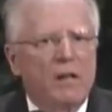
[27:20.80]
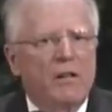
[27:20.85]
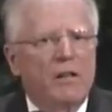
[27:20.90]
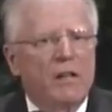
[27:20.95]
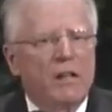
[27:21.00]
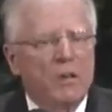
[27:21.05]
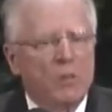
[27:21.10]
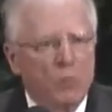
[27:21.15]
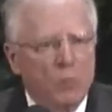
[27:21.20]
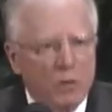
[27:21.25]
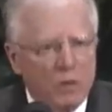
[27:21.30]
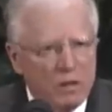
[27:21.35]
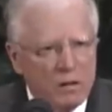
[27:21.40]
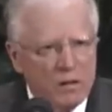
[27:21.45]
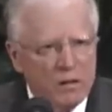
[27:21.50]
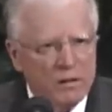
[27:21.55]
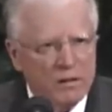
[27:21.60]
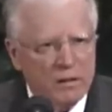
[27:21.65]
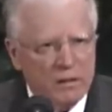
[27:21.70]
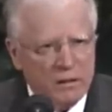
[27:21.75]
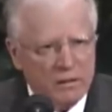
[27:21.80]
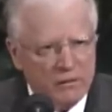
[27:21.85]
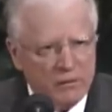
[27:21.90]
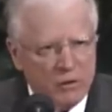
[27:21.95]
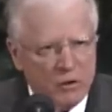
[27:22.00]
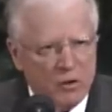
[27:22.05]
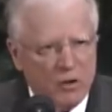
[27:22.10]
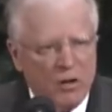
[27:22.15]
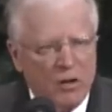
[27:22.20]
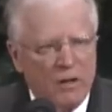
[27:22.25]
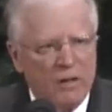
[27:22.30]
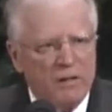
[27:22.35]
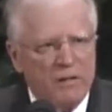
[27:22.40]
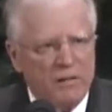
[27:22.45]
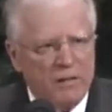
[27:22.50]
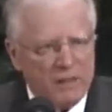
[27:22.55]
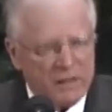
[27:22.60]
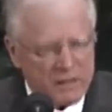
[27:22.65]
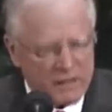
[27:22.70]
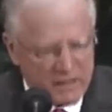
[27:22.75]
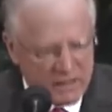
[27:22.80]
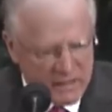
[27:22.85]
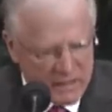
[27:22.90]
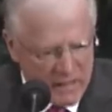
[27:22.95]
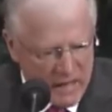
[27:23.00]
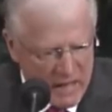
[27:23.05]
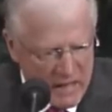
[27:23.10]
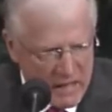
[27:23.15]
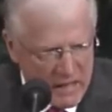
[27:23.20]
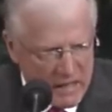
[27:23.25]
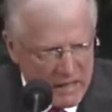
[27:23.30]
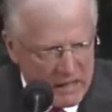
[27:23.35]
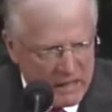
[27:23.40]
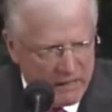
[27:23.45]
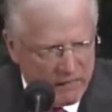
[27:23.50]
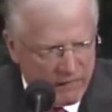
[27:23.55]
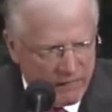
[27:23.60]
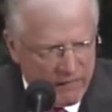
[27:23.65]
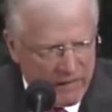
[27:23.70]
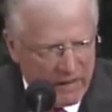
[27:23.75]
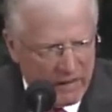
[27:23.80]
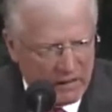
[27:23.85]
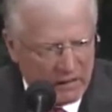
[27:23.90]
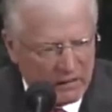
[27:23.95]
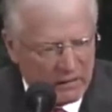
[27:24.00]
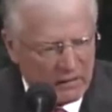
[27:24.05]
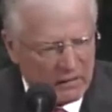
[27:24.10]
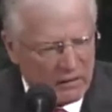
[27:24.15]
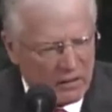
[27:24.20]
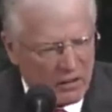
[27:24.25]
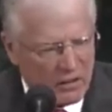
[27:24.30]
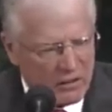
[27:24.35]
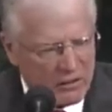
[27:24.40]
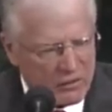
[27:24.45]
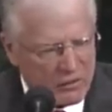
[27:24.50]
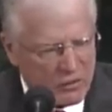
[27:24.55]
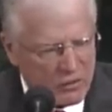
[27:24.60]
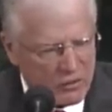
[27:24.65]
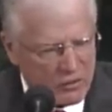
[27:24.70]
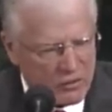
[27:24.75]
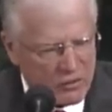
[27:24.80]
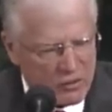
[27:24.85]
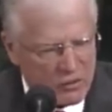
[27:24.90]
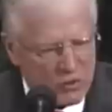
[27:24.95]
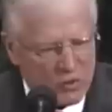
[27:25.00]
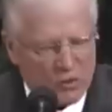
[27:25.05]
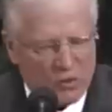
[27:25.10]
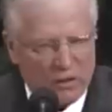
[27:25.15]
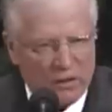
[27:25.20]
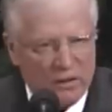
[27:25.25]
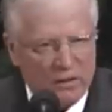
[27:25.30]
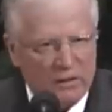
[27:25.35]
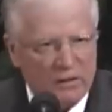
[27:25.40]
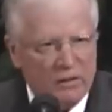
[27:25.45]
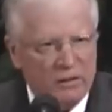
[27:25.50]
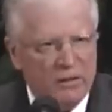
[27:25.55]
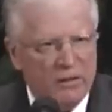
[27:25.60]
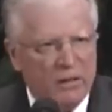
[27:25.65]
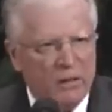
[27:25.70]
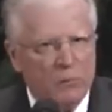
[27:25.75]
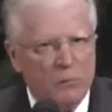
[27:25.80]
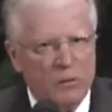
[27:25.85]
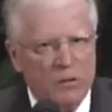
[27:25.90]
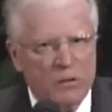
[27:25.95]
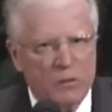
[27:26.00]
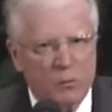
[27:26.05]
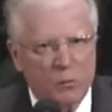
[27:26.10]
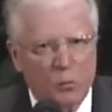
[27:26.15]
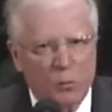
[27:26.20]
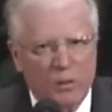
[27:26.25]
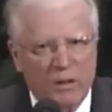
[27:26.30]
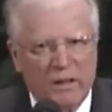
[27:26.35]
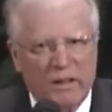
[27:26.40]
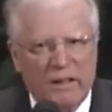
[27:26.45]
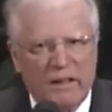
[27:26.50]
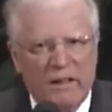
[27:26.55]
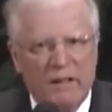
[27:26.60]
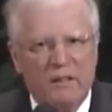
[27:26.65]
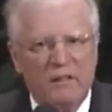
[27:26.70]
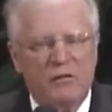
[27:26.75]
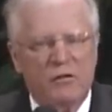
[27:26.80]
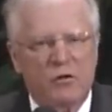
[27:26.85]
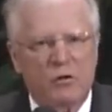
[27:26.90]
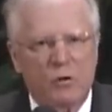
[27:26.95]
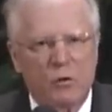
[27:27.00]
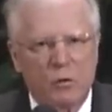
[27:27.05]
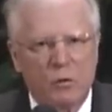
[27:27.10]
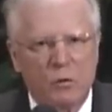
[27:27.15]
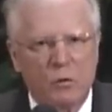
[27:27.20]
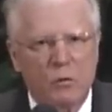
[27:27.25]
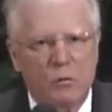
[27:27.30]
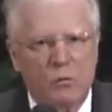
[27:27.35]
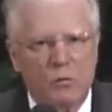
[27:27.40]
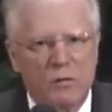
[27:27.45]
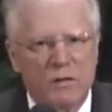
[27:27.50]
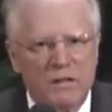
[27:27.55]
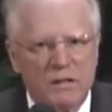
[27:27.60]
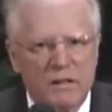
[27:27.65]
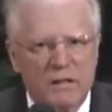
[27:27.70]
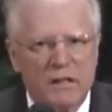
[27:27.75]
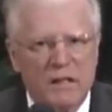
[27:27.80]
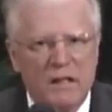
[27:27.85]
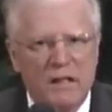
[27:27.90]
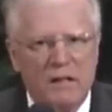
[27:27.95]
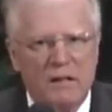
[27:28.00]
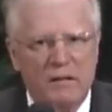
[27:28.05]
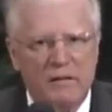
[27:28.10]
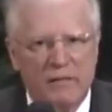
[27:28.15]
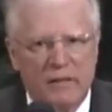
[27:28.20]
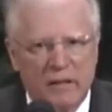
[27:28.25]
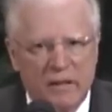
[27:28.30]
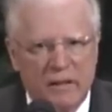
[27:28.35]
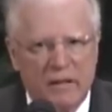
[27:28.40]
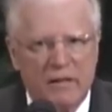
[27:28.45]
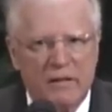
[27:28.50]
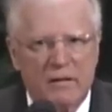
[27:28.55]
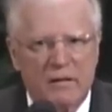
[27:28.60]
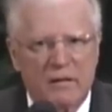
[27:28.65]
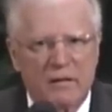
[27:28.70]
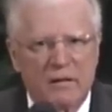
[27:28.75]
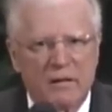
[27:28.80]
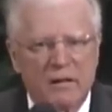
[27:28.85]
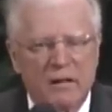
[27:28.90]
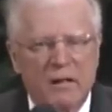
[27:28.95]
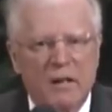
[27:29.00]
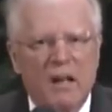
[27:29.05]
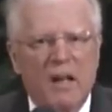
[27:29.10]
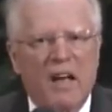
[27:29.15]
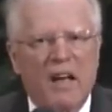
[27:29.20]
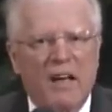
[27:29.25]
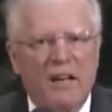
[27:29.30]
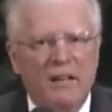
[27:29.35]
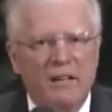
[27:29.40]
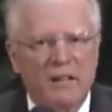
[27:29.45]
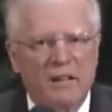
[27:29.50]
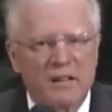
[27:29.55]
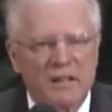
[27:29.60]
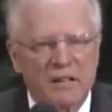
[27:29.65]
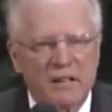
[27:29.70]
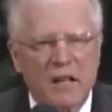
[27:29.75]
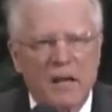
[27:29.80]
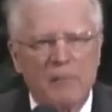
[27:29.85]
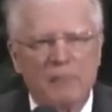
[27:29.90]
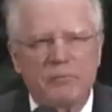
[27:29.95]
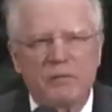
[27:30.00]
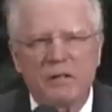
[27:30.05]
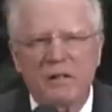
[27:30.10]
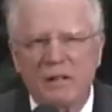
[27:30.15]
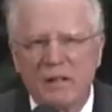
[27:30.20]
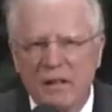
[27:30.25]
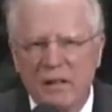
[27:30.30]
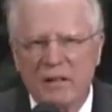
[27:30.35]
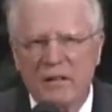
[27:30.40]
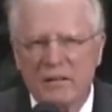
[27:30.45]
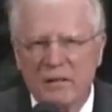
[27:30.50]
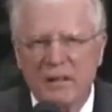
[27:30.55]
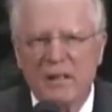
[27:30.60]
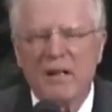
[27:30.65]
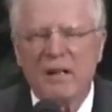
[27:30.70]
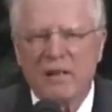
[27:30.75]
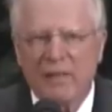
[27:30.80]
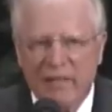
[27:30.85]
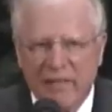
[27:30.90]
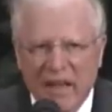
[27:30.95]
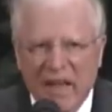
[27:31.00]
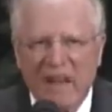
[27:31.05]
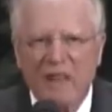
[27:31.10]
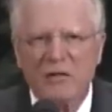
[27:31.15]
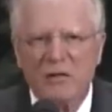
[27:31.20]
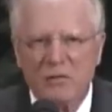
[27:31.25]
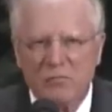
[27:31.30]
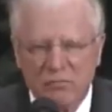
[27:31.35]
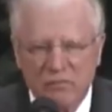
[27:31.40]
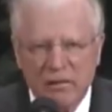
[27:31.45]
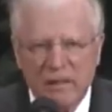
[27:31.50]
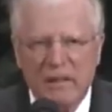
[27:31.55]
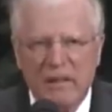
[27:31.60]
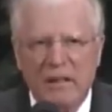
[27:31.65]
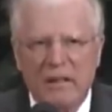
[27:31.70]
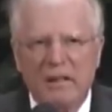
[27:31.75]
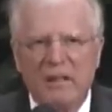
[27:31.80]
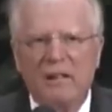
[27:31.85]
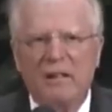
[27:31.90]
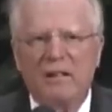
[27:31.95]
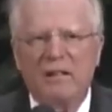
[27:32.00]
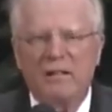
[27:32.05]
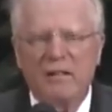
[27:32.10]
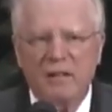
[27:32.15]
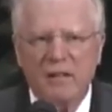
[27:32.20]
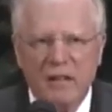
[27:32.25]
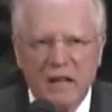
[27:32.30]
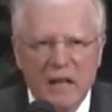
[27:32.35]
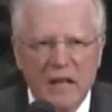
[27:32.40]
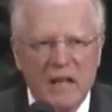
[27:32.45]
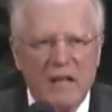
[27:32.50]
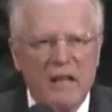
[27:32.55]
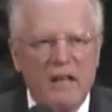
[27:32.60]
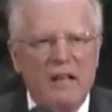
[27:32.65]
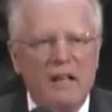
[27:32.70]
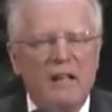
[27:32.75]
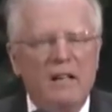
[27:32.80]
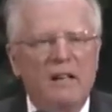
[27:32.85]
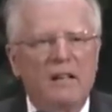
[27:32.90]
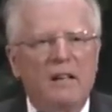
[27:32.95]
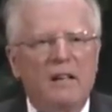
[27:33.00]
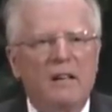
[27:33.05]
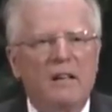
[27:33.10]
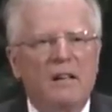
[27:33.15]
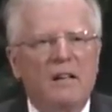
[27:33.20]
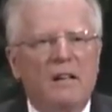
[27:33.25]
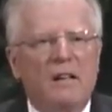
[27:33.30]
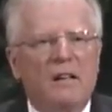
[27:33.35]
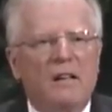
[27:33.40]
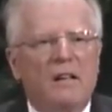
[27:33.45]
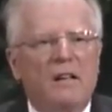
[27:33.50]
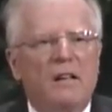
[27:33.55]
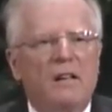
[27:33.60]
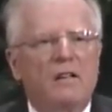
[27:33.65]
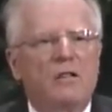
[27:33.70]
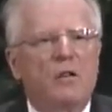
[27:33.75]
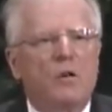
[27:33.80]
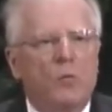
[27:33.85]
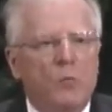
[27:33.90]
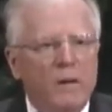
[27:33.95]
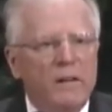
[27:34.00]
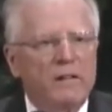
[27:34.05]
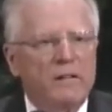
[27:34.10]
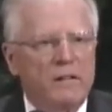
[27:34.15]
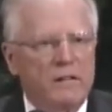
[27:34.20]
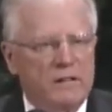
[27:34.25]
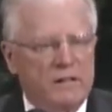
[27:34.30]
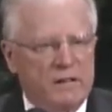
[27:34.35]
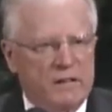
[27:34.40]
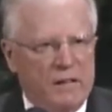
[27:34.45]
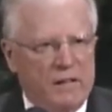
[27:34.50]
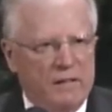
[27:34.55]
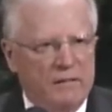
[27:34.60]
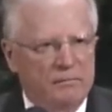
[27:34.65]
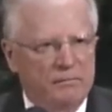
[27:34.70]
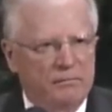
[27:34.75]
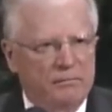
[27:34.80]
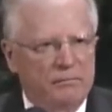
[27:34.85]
the Word of God, the seed, fell onto soil that was willing to receive it and accept it. That's really the key to witnessing.